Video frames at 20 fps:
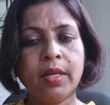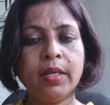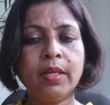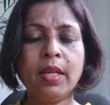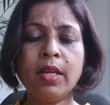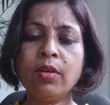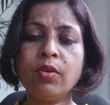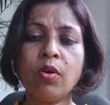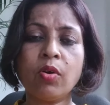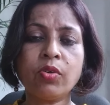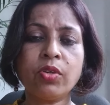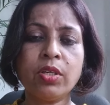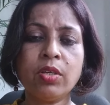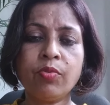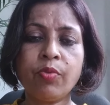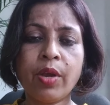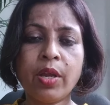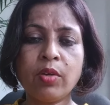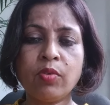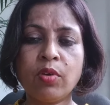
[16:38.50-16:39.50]
Then doctrine
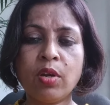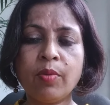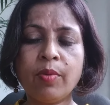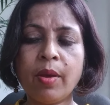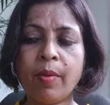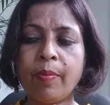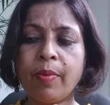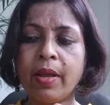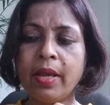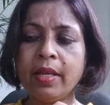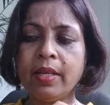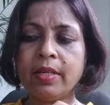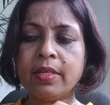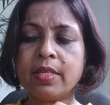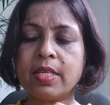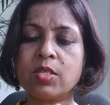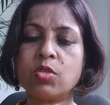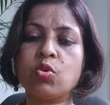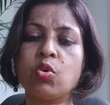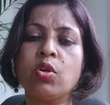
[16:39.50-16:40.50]
where it will be applied?
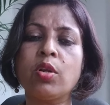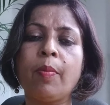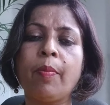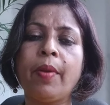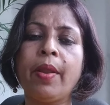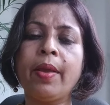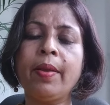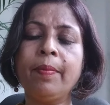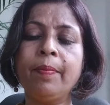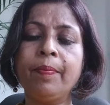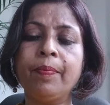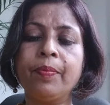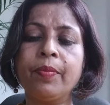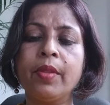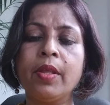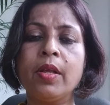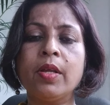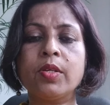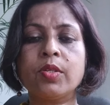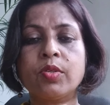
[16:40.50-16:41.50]
Does not apply.
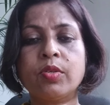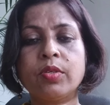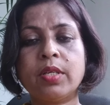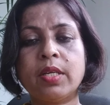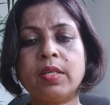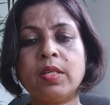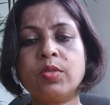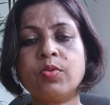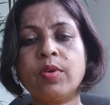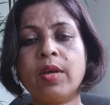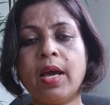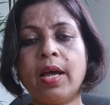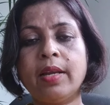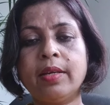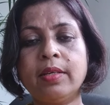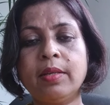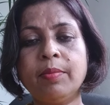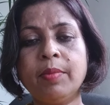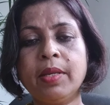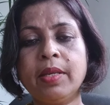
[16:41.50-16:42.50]
So that is why
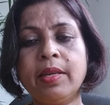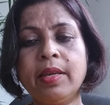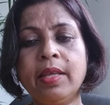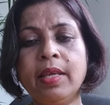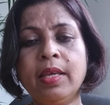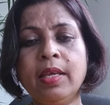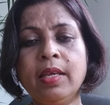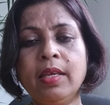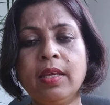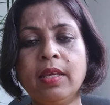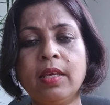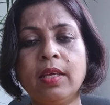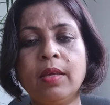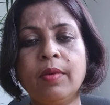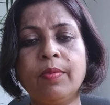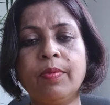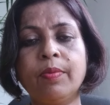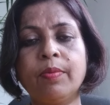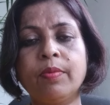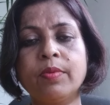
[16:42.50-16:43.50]
ultimately
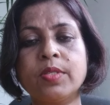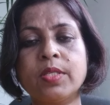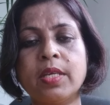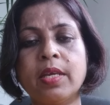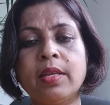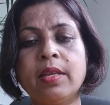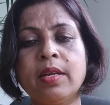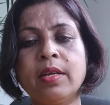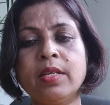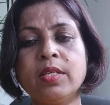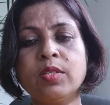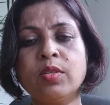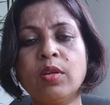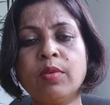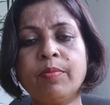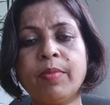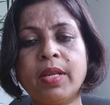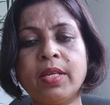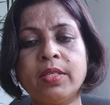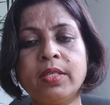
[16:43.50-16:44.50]
if seller is
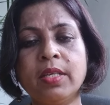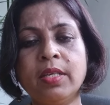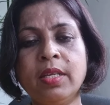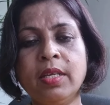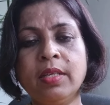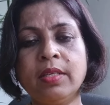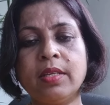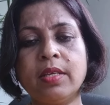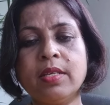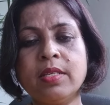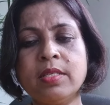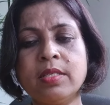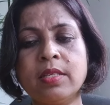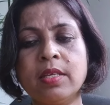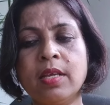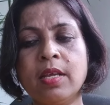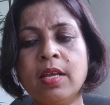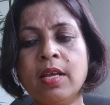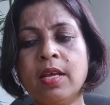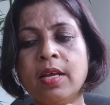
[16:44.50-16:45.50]
not maintaining
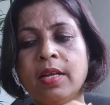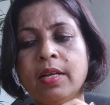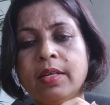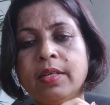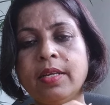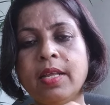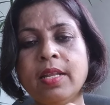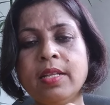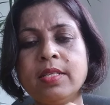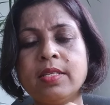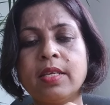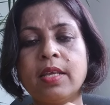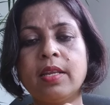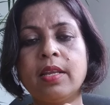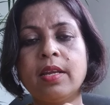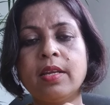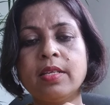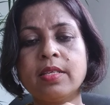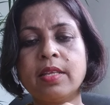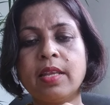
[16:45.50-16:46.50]
this, then
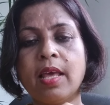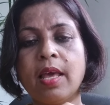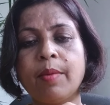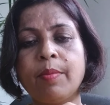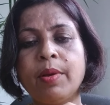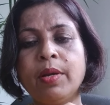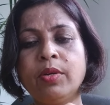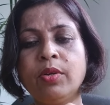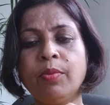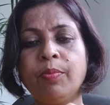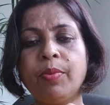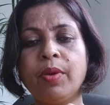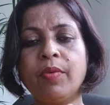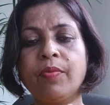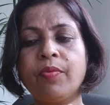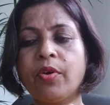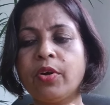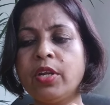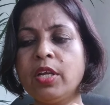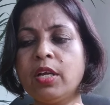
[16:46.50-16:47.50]
seller is liable to pay
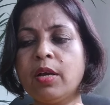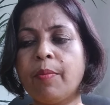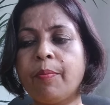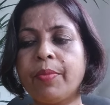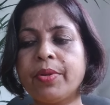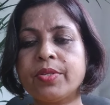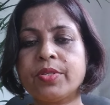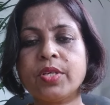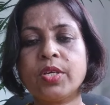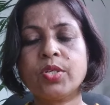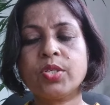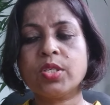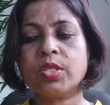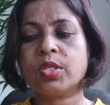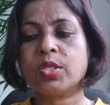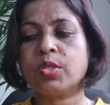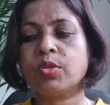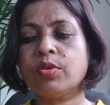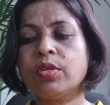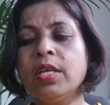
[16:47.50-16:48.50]
for the
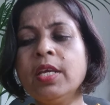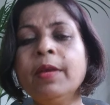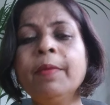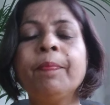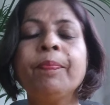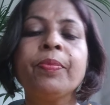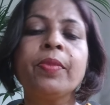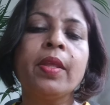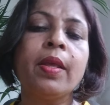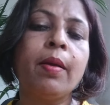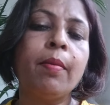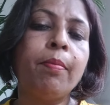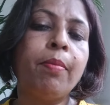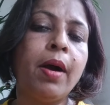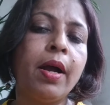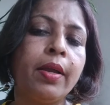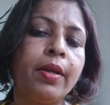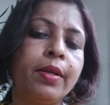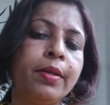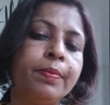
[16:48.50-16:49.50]
compensations to the
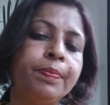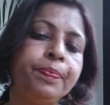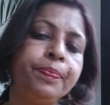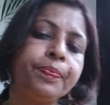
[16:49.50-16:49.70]
buyer.